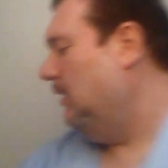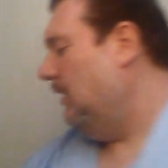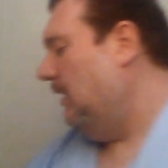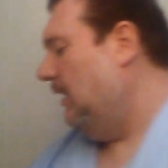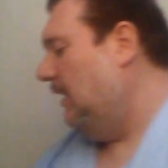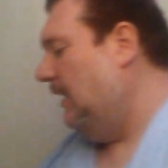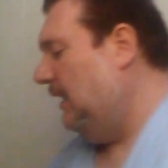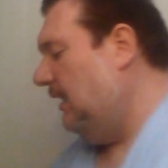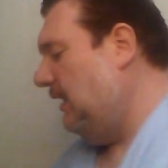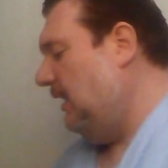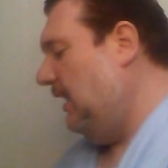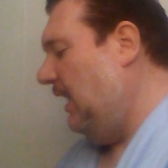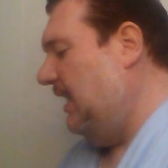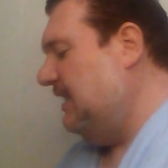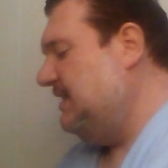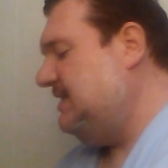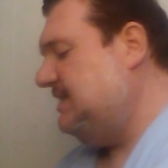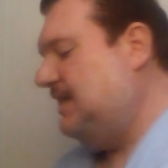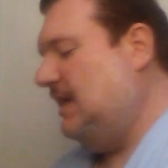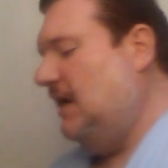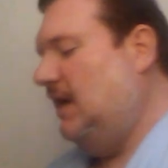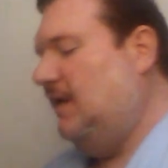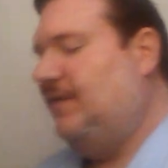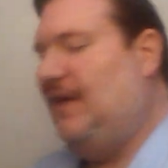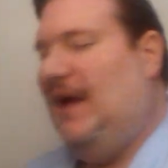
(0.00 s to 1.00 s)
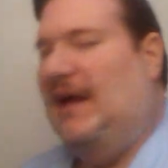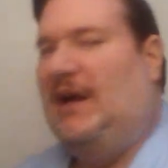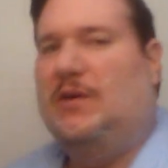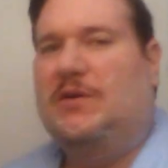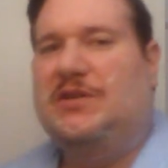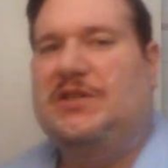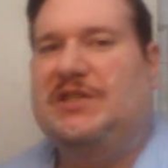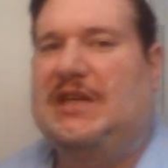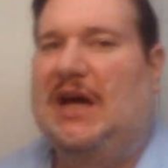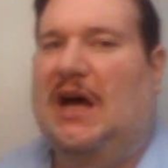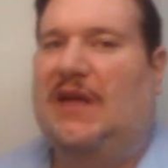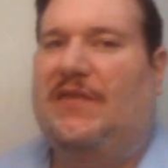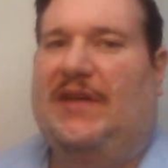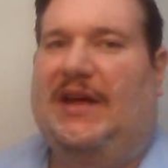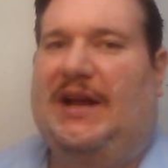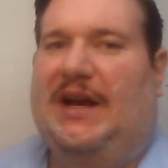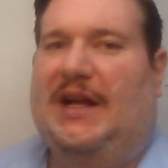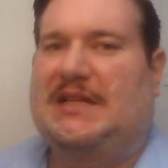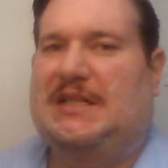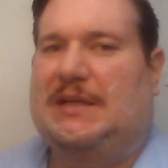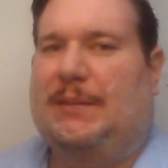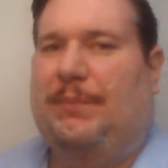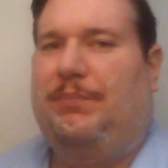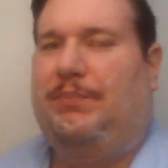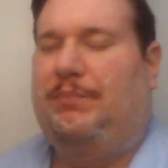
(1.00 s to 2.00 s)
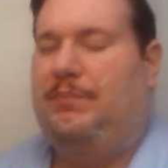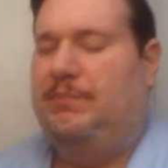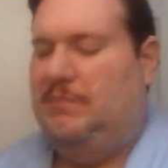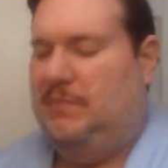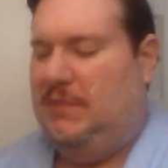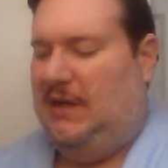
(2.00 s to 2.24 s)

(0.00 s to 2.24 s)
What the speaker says: And I don't sell that as a